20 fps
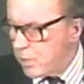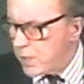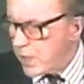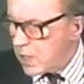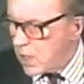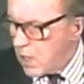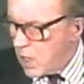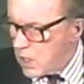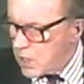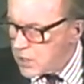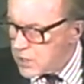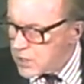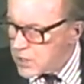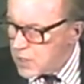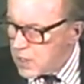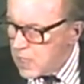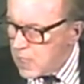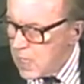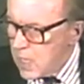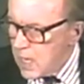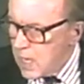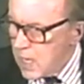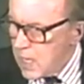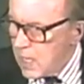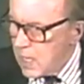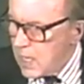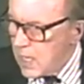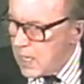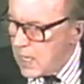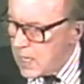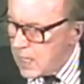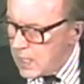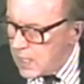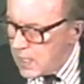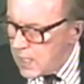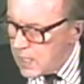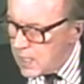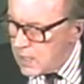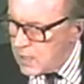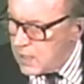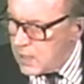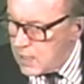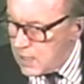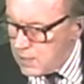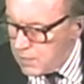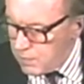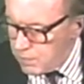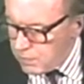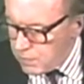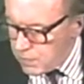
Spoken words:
because in the